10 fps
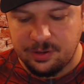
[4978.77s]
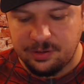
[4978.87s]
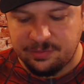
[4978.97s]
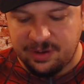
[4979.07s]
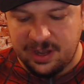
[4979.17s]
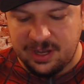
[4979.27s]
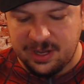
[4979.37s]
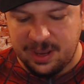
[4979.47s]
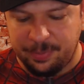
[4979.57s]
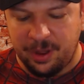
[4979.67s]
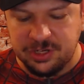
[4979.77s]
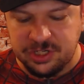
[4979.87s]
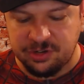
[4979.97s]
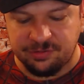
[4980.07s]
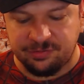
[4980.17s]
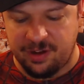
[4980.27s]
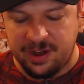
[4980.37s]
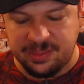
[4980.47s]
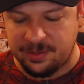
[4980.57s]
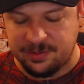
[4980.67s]
ready to get punched right
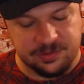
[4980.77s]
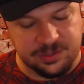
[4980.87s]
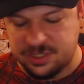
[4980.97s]
in the, just